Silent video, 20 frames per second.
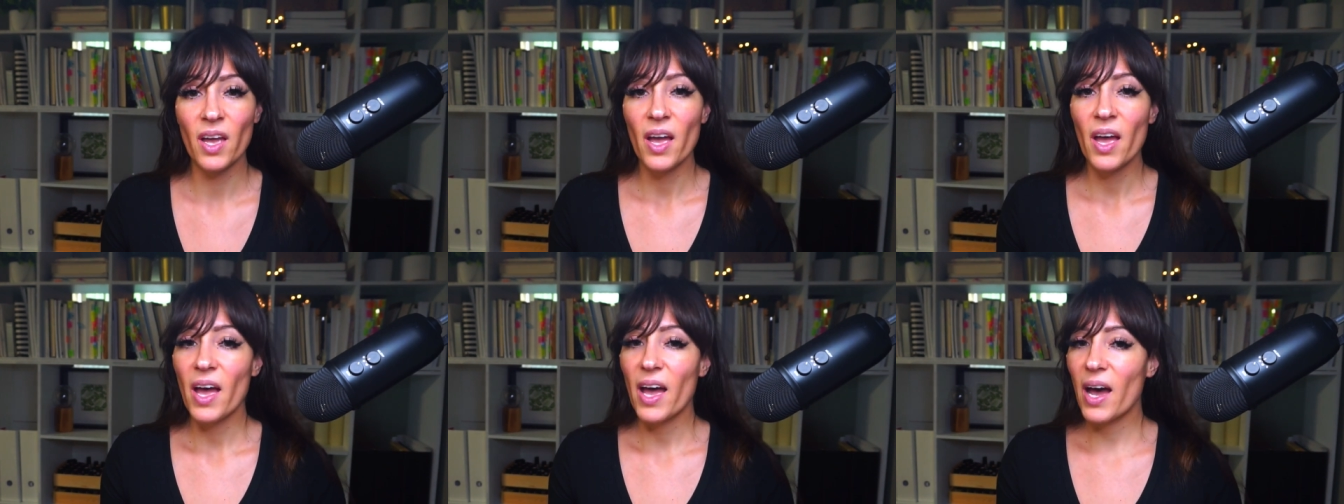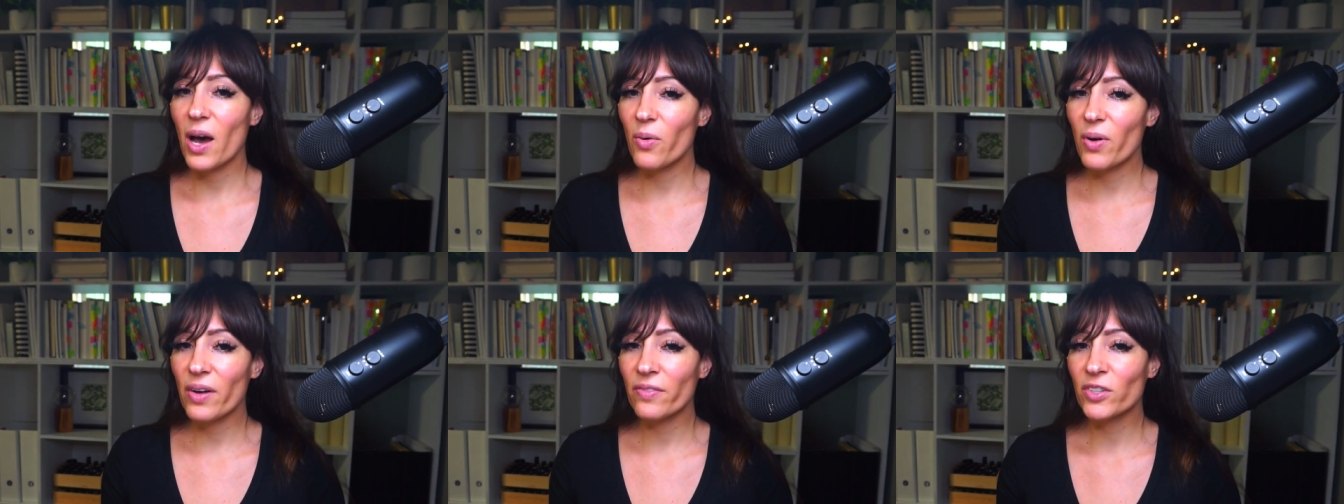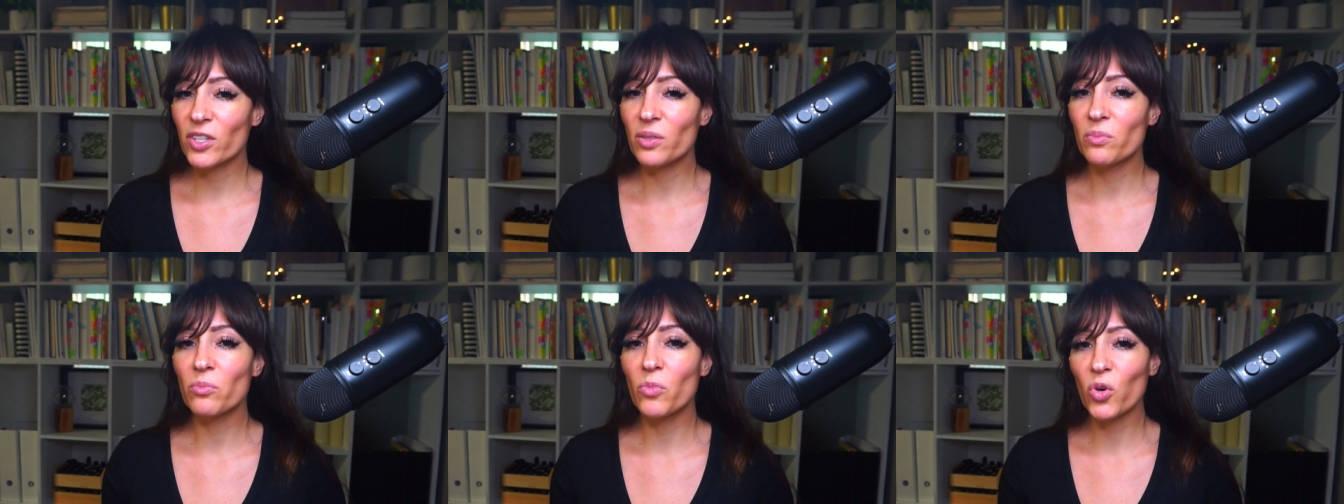
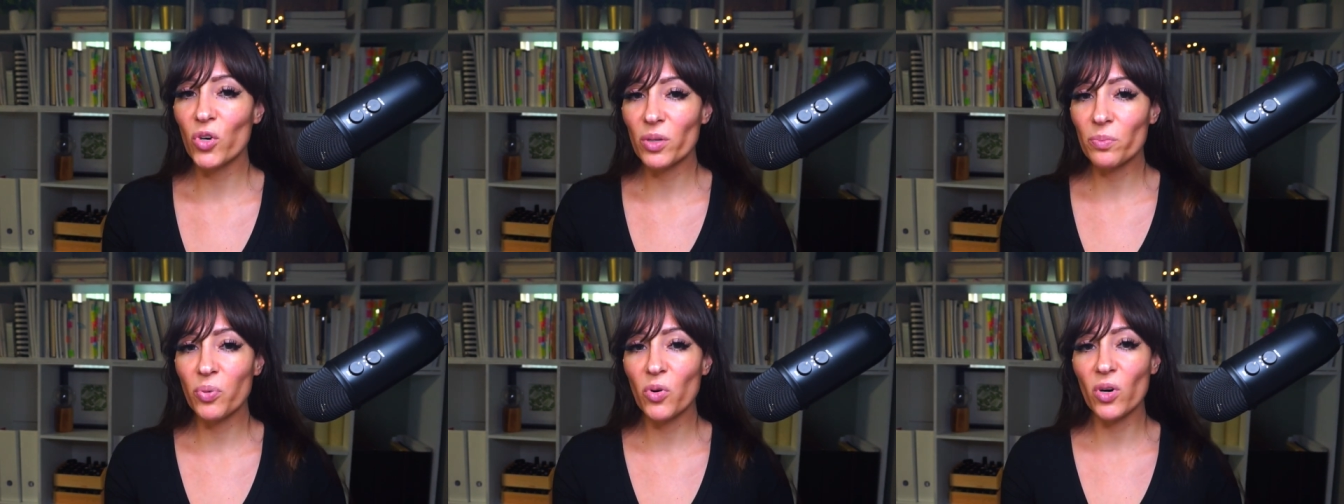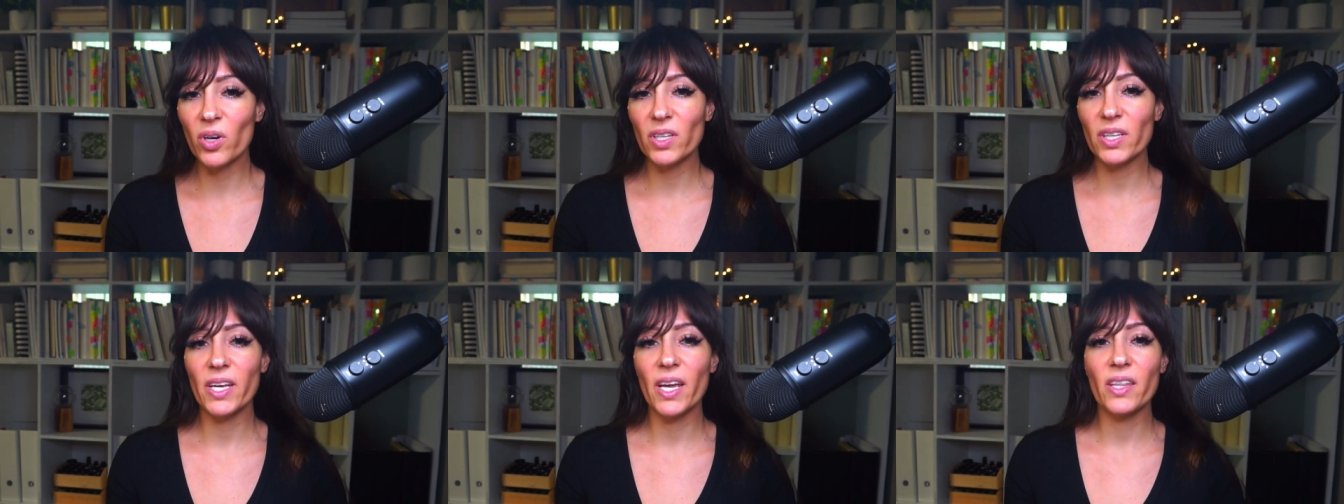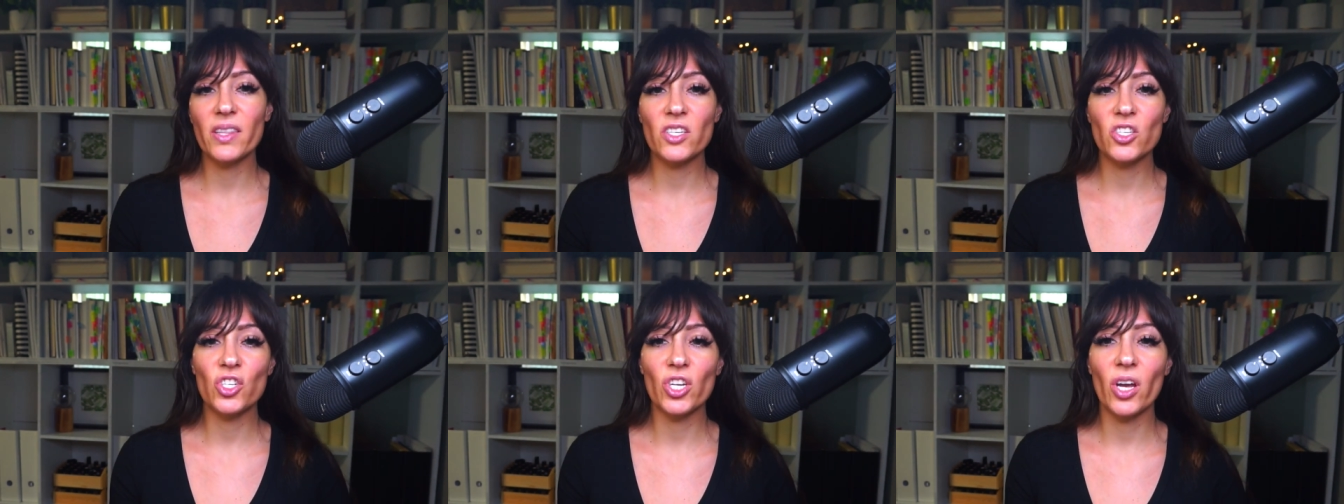However, more importantly,
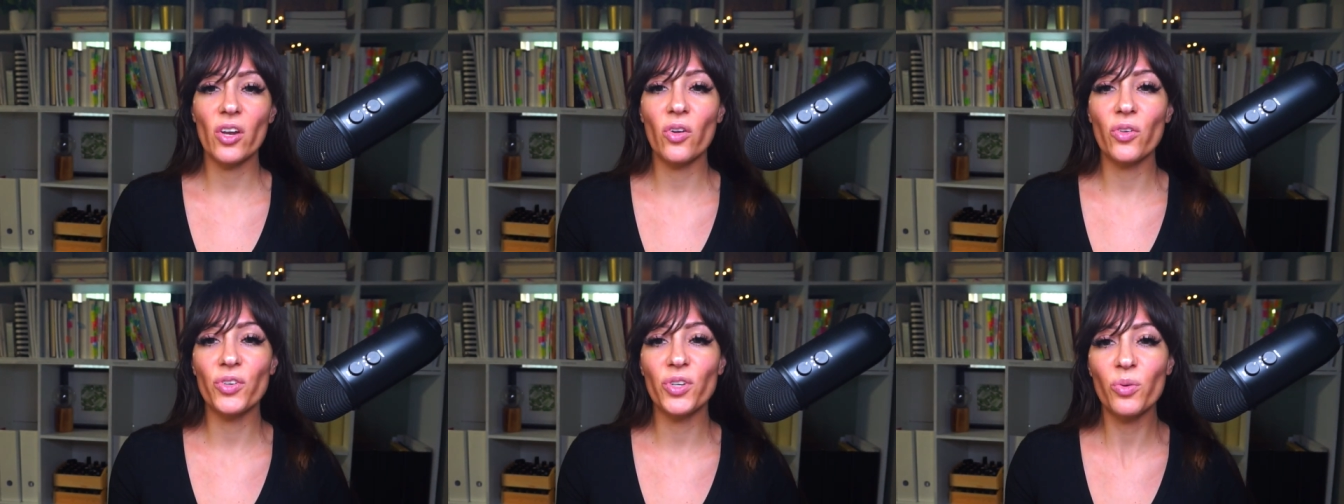on this channel,